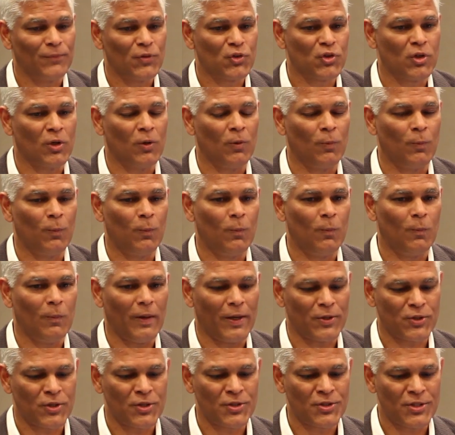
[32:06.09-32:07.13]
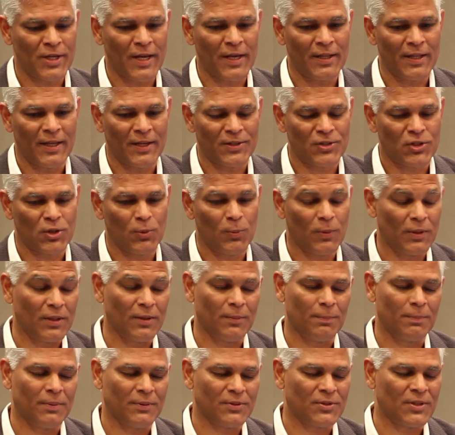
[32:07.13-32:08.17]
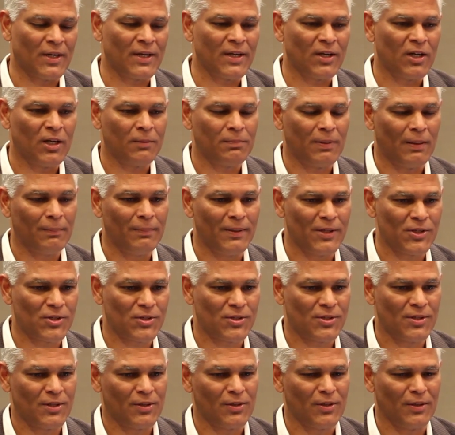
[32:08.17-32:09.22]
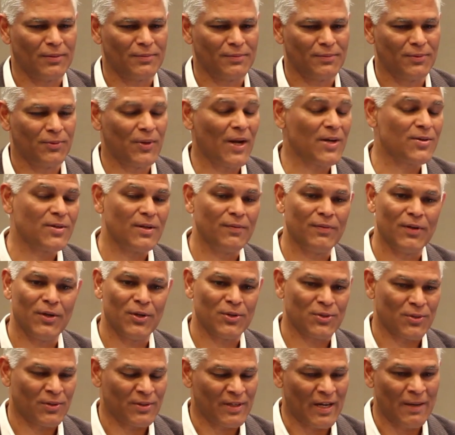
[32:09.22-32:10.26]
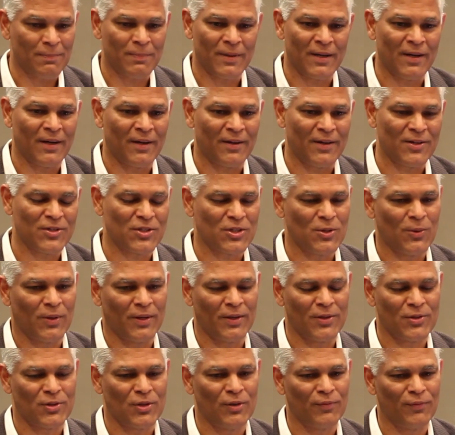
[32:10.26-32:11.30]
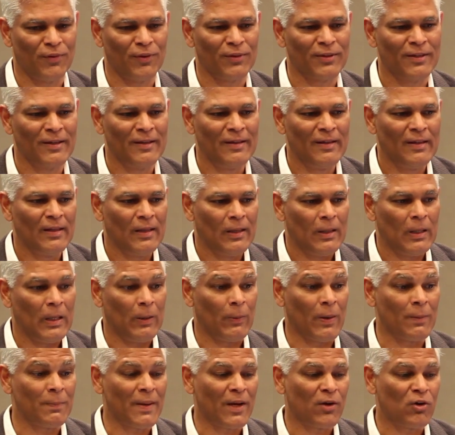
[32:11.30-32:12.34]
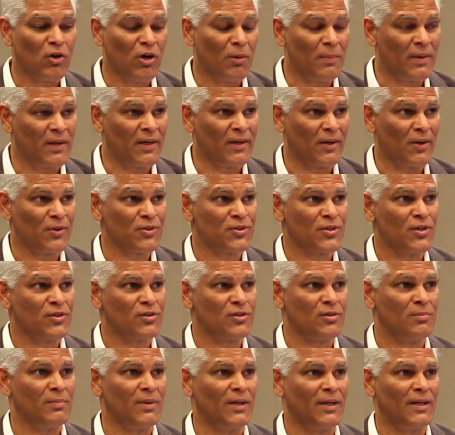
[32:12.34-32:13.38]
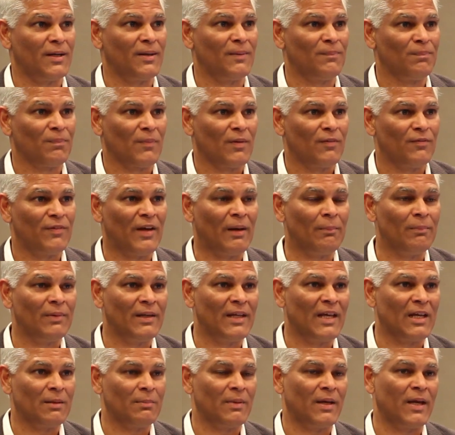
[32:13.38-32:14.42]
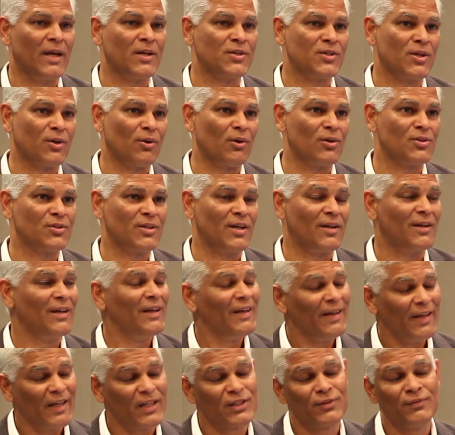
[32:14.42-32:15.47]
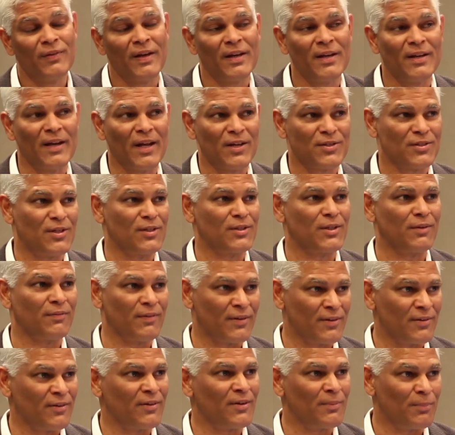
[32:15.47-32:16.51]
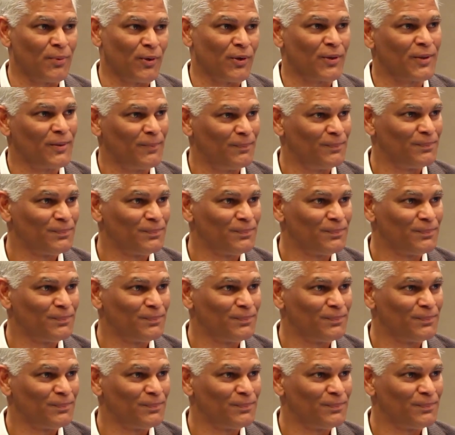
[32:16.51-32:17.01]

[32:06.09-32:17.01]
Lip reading: So I should say that, so the study got published, it got great reviews on NPR and so on and so forth. I went back home and announced it to my family, and my 8-year-old said, "It's very nice that you've written a report."